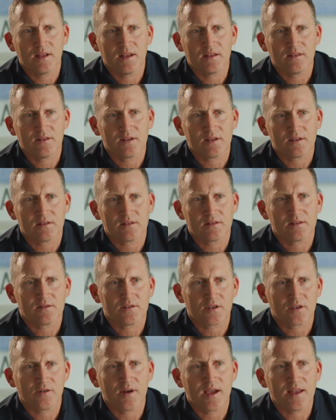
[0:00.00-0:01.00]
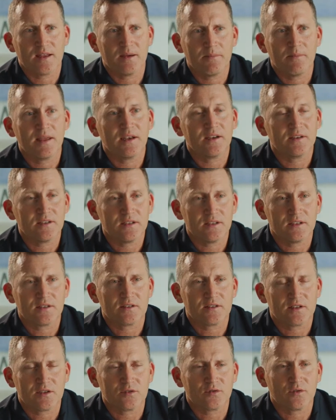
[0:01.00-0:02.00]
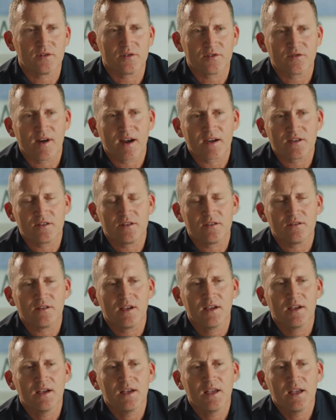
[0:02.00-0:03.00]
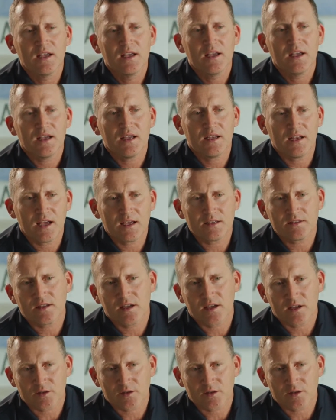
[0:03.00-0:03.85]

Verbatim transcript: they think this is a great amenity and a central attraction. And as they